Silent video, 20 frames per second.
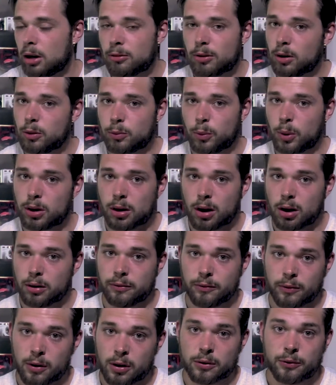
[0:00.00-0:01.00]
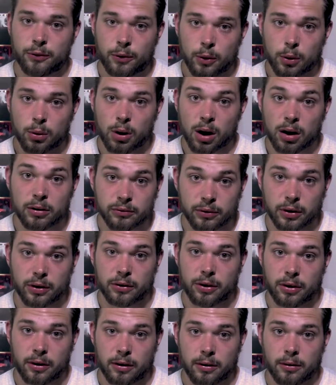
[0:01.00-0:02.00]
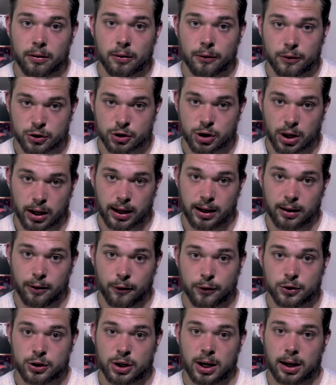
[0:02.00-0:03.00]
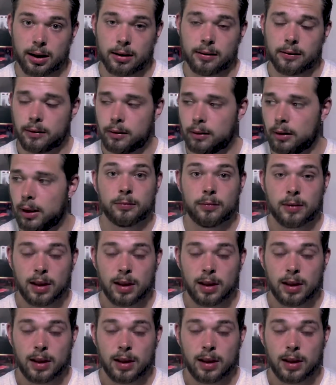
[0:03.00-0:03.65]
around 1/400th of a second.